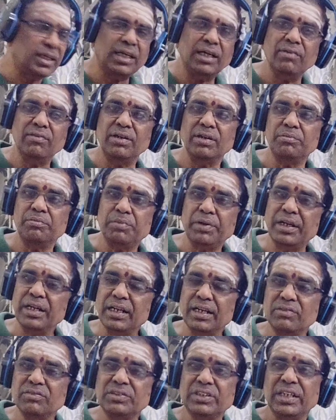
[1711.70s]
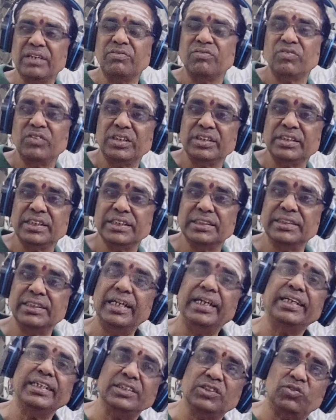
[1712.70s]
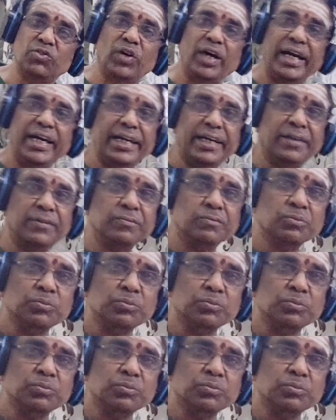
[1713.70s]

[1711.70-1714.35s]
a given pair of surfaces. That is why,